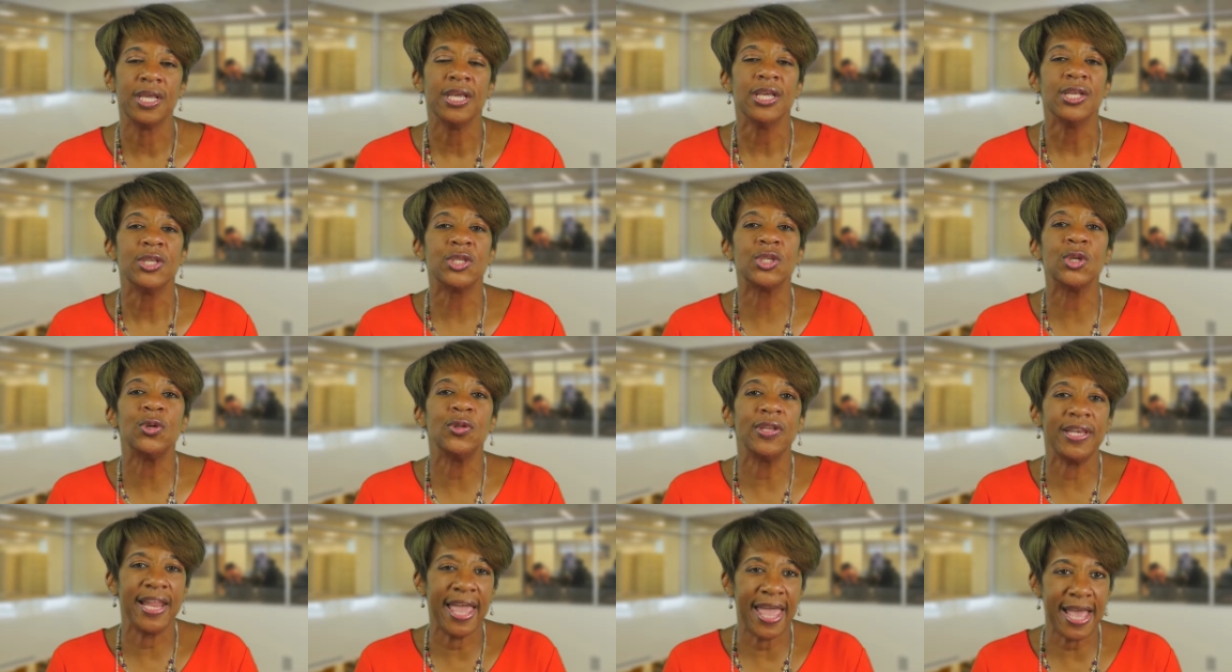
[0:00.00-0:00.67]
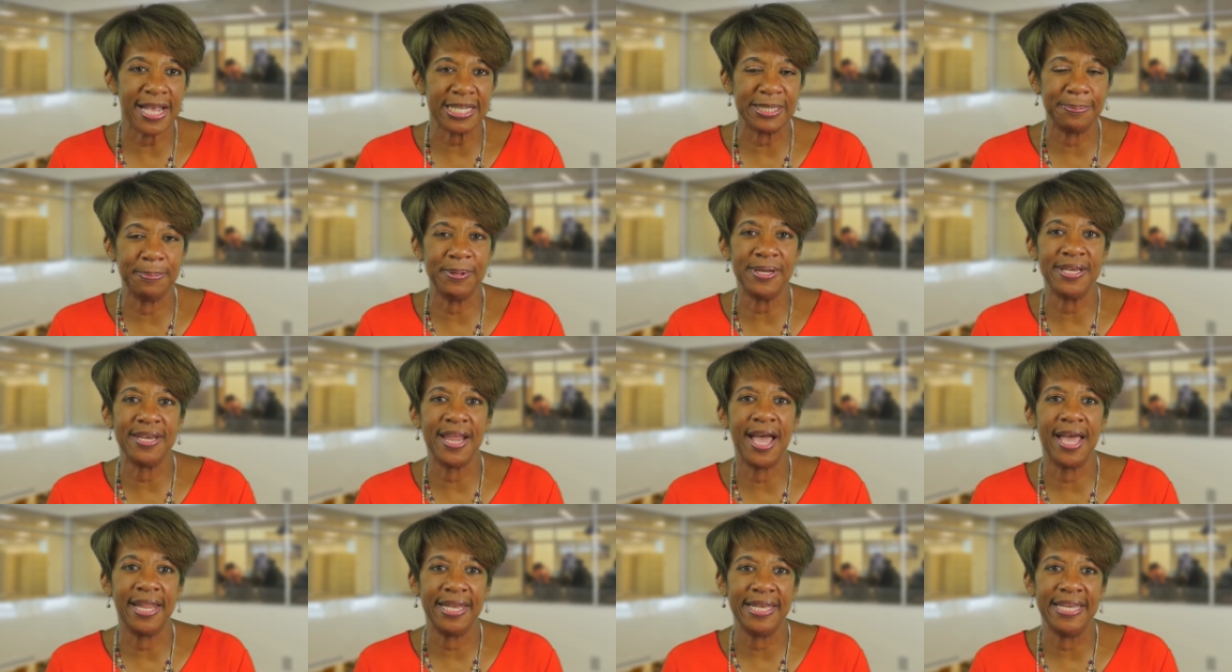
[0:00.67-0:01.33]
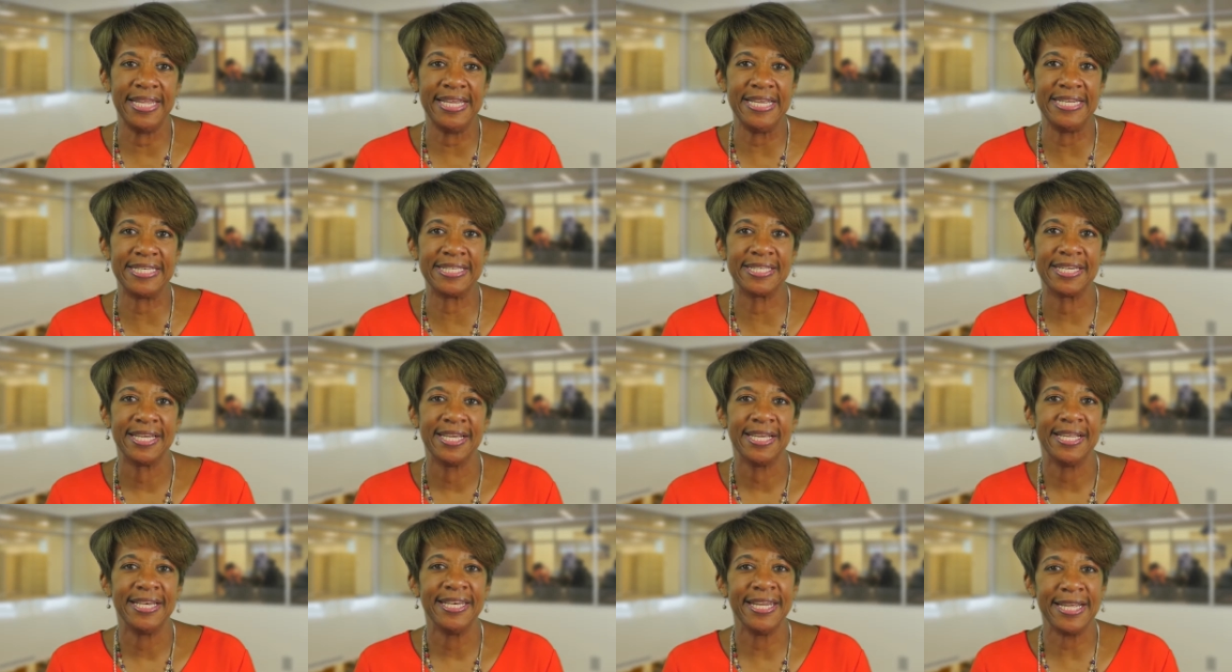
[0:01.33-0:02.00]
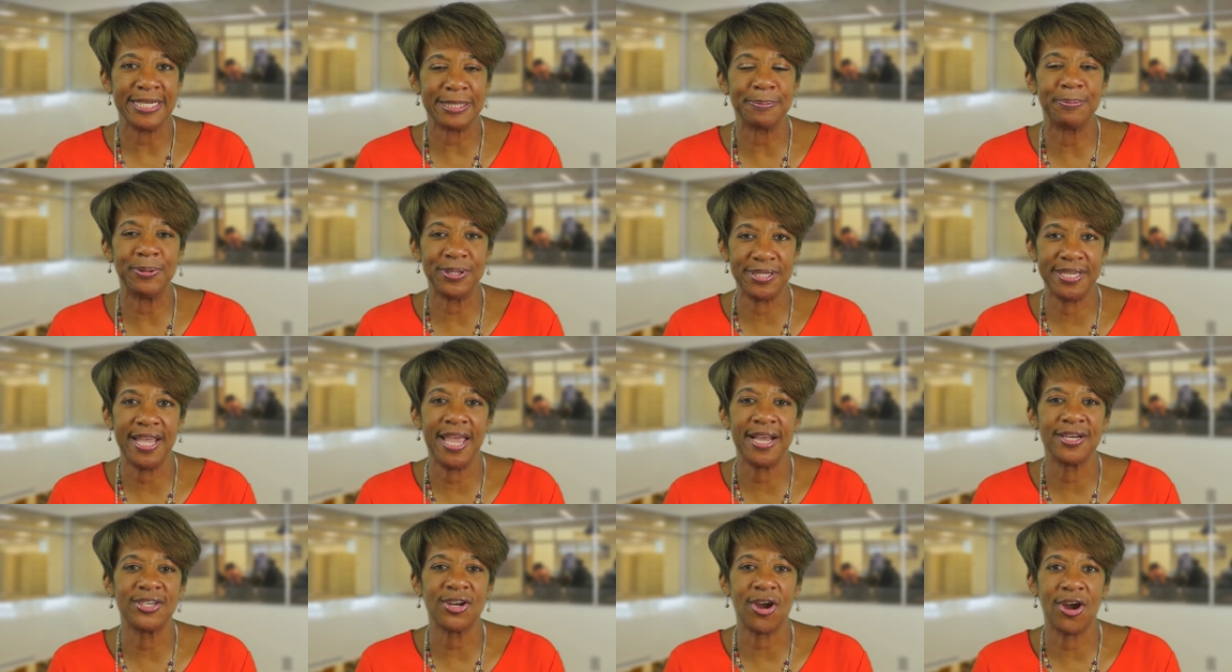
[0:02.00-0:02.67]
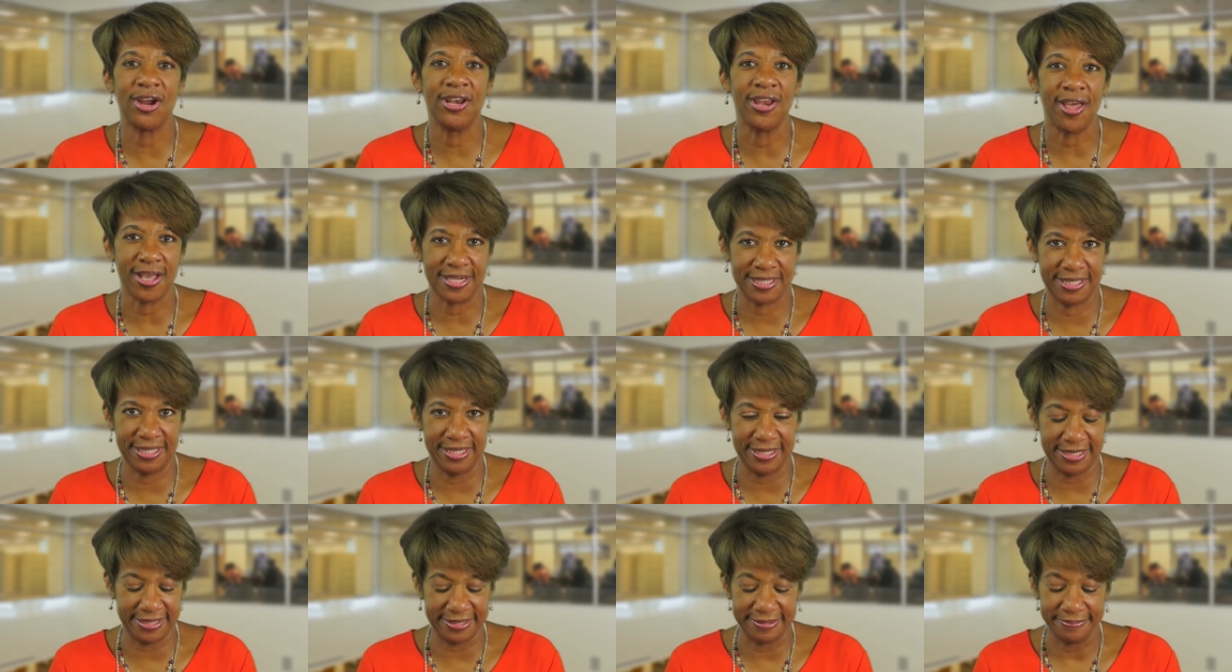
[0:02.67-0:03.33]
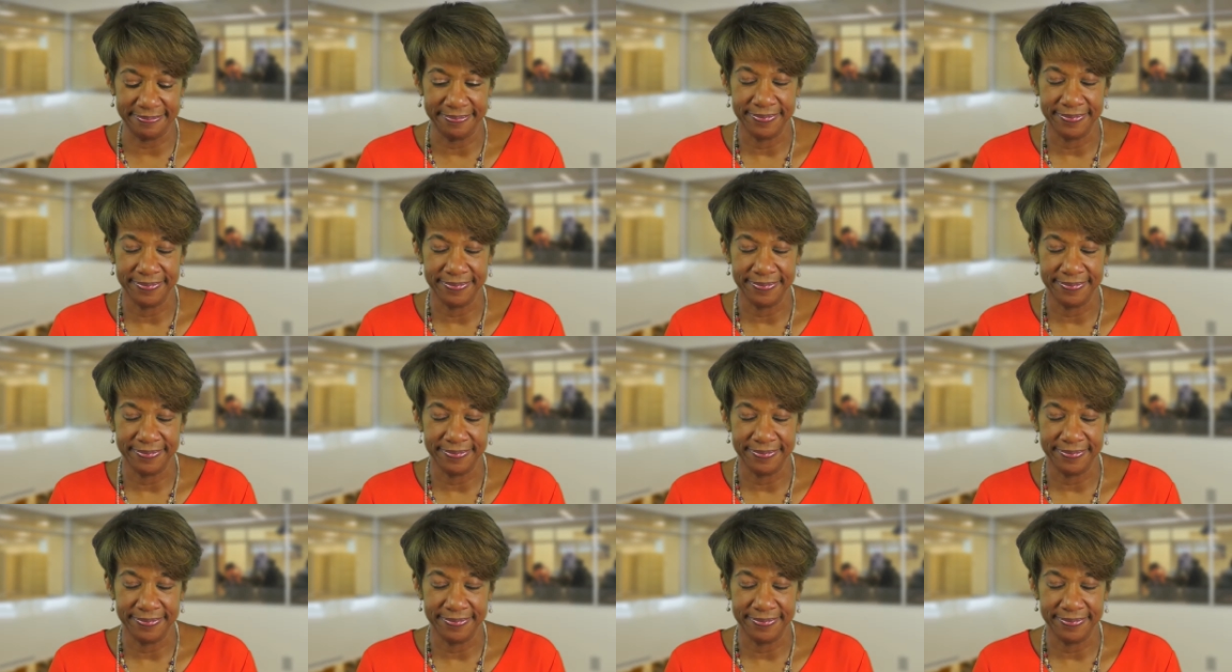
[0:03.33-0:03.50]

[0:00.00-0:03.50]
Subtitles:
So, last but not least, let's protect our losses.